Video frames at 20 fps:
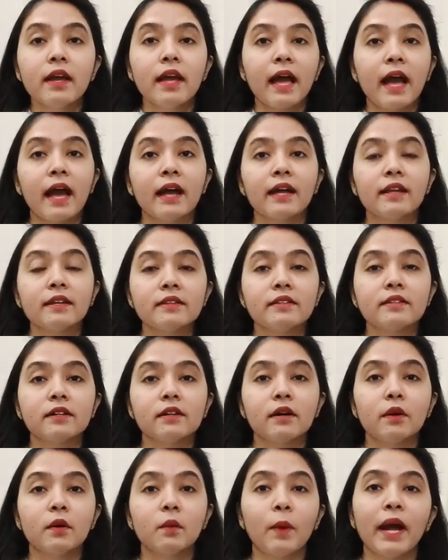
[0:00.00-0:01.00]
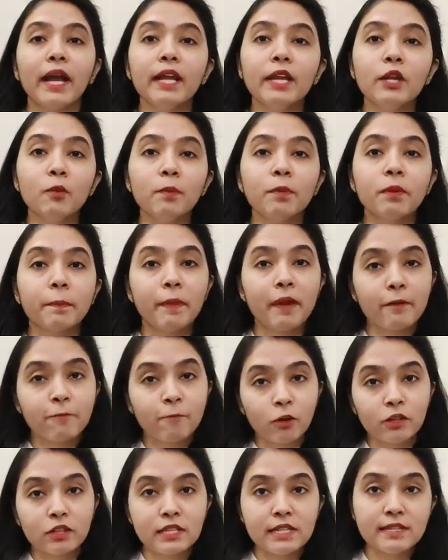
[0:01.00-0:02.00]
and while you prepare
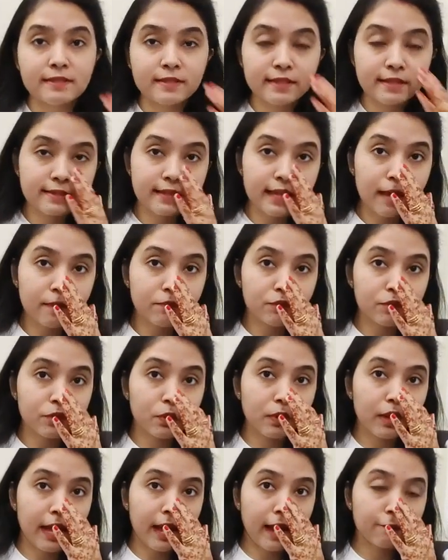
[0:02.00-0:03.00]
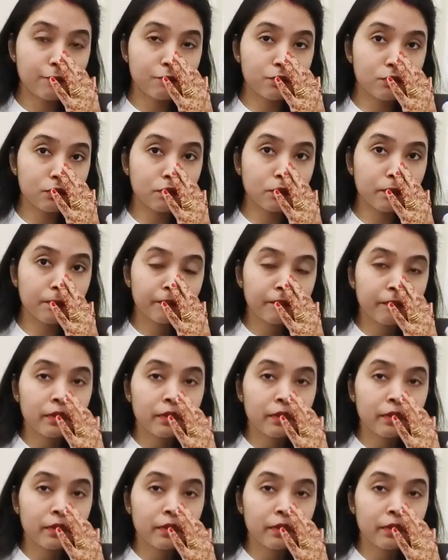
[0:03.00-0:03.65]
for these exams, you will have to